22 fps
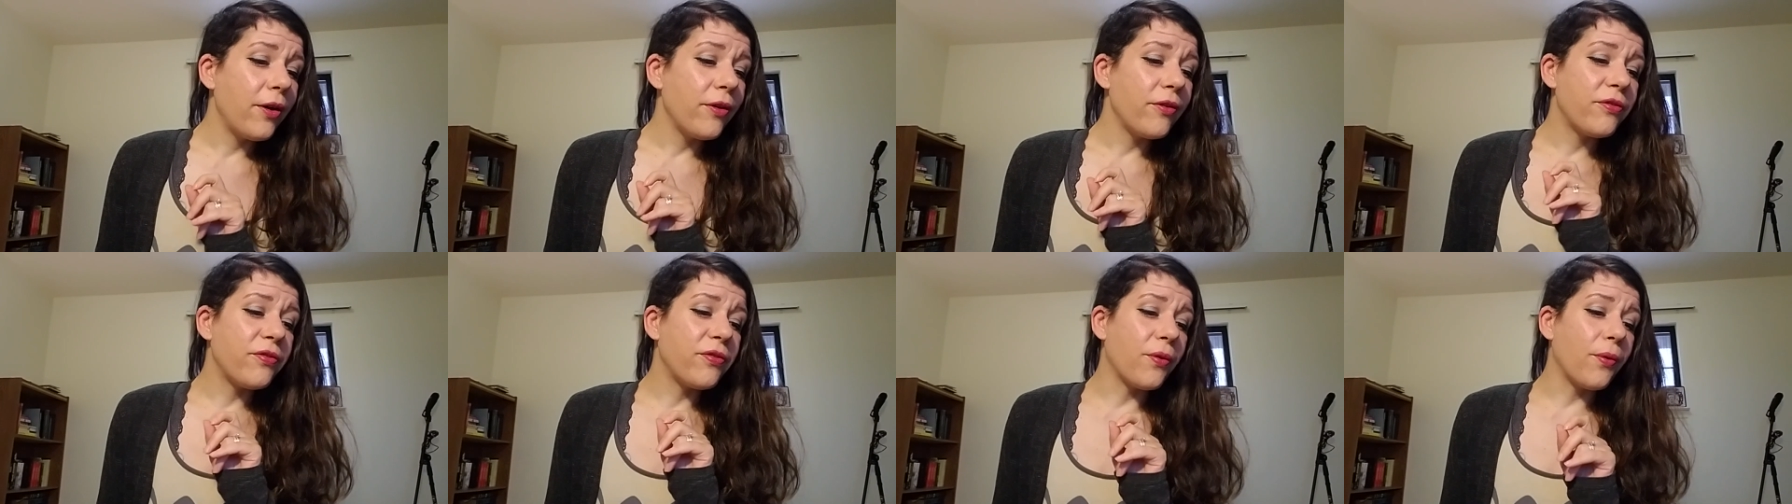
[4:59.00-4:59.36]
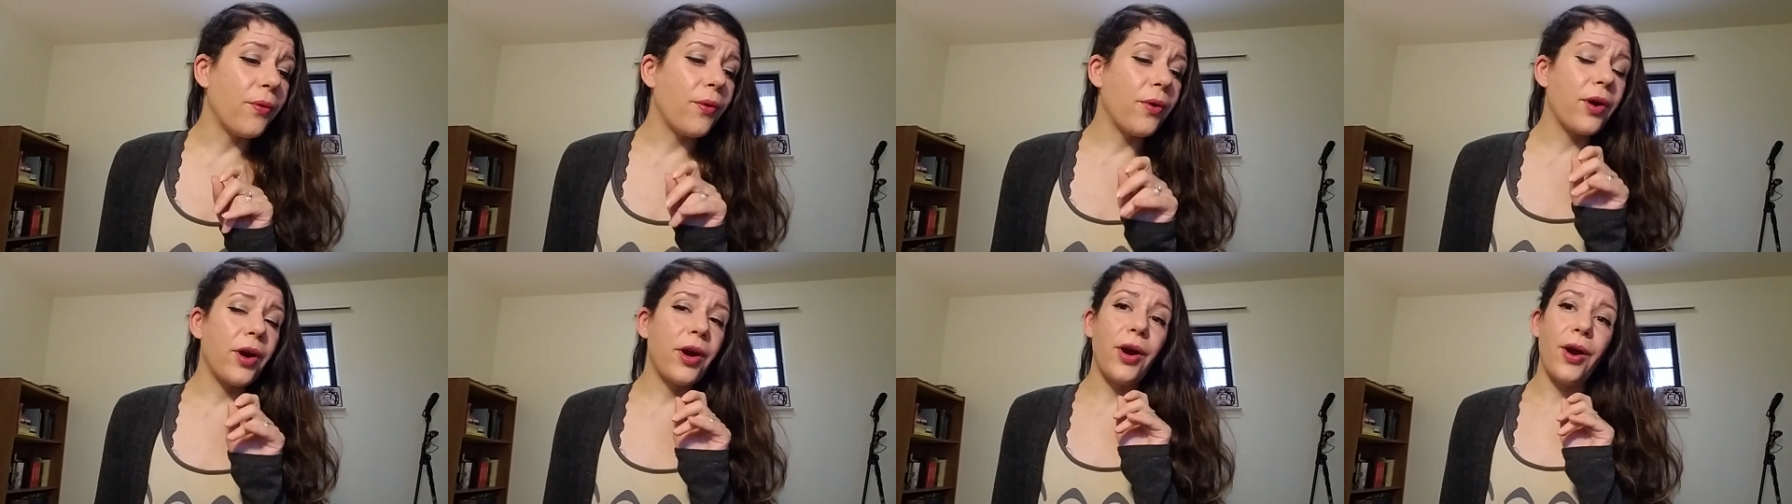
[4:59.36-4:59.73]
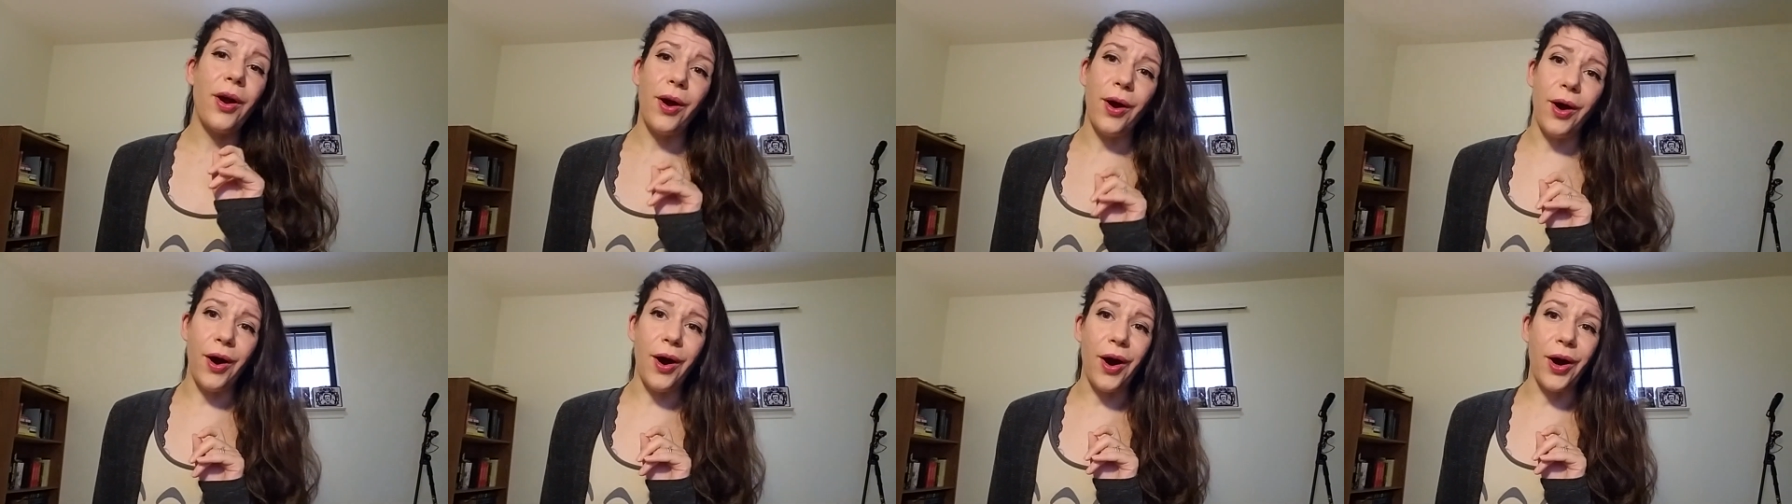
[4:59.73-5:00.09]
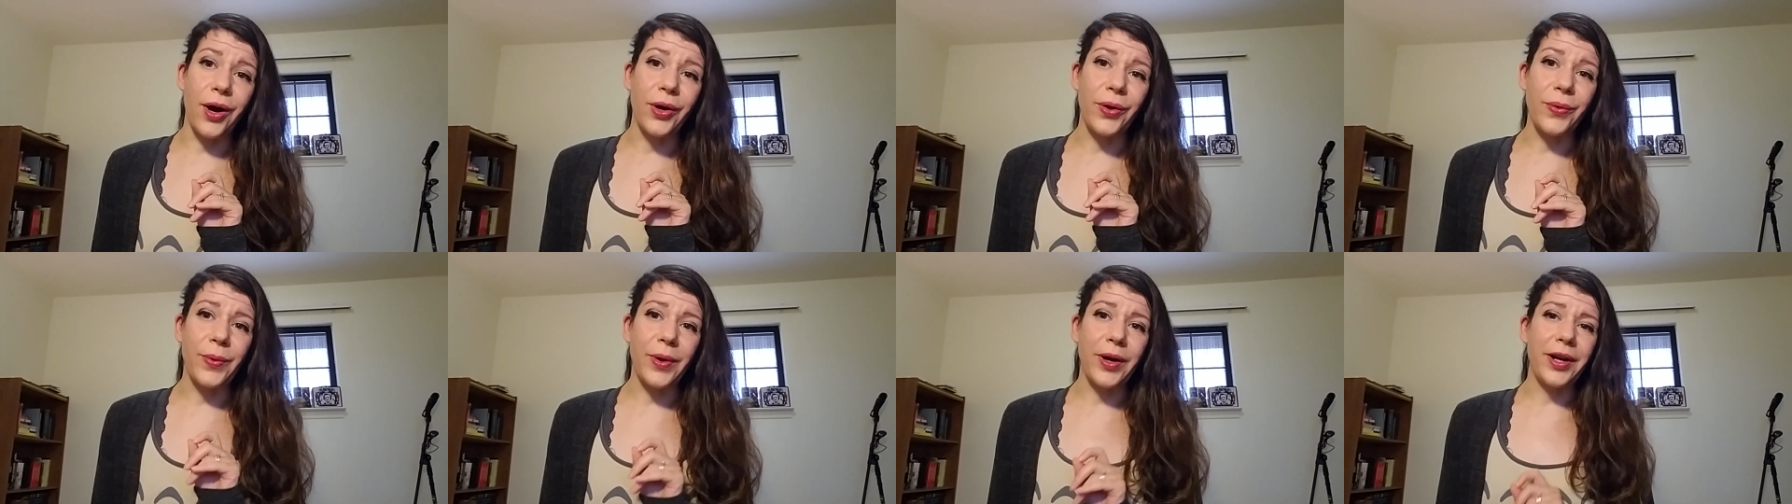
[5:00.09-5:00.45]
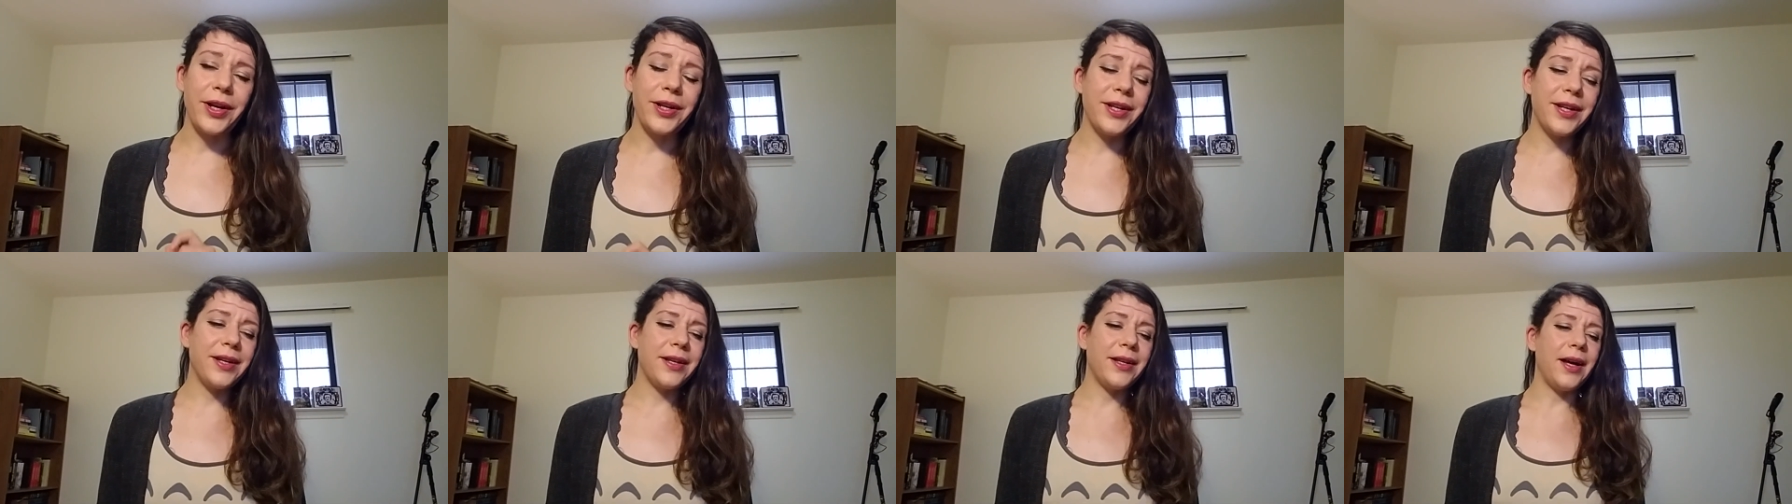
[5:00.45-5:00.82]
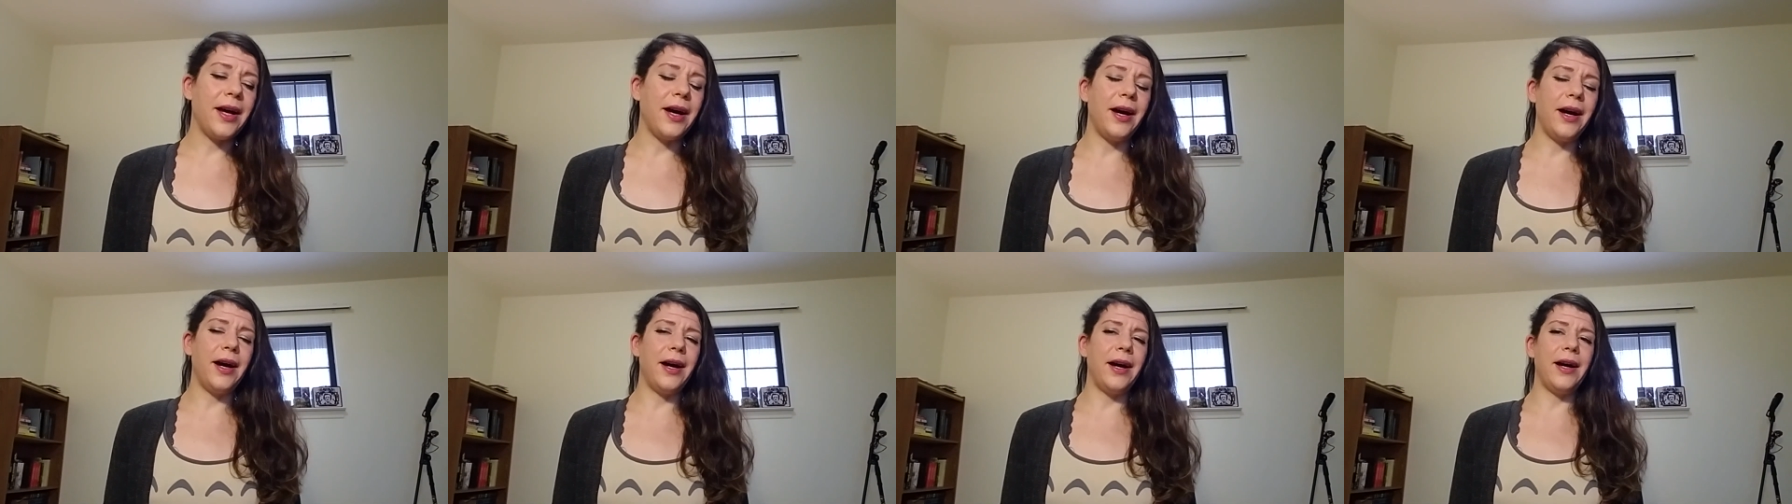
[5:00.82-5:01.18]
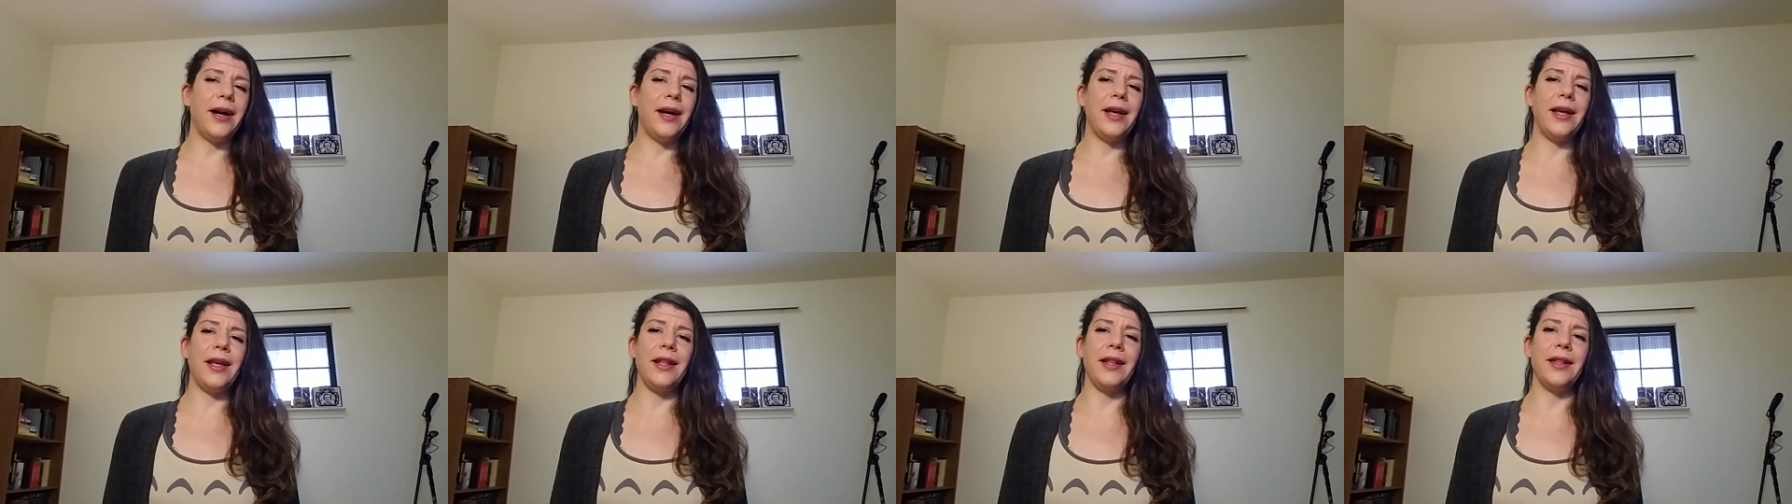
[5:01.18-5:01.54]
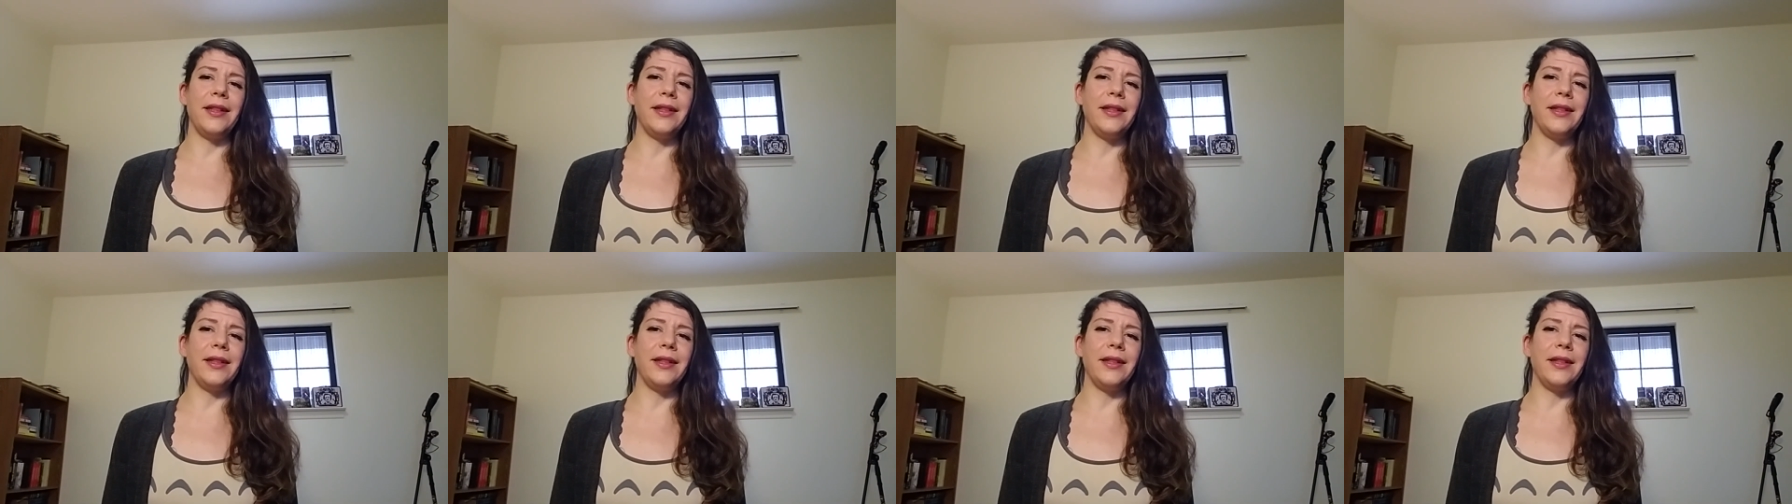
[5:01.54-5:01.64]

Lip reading: for artwork. I